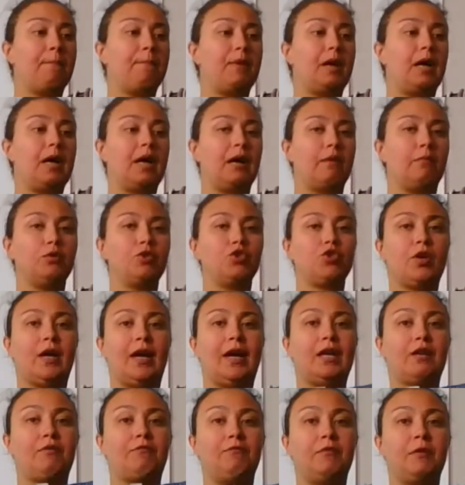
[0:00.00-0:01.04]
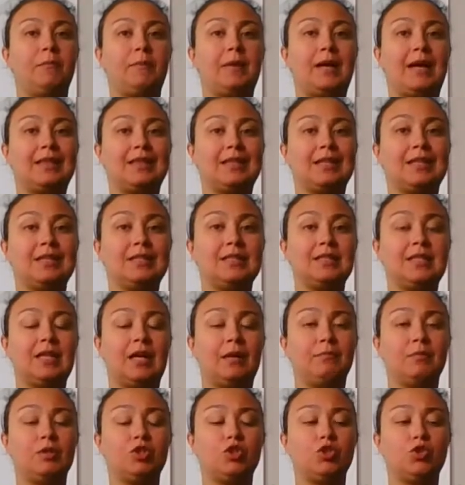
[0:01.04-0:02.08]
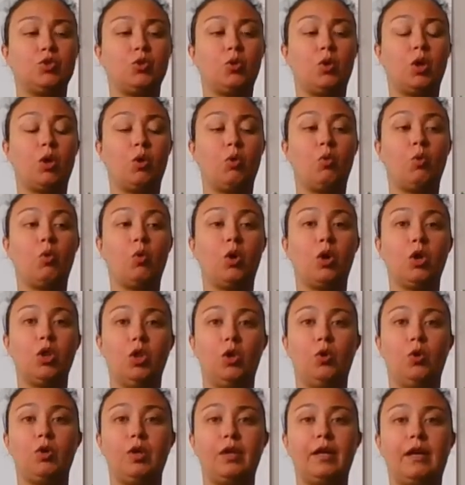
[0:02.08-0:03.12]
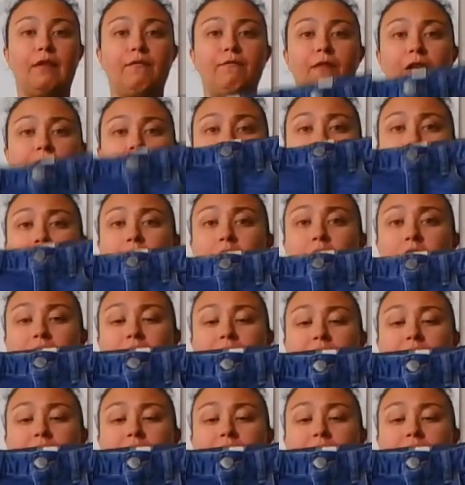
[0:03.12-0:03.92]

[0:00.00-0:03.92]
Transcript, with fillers: but I will try to flip it at the consignment store or locally on Facebook.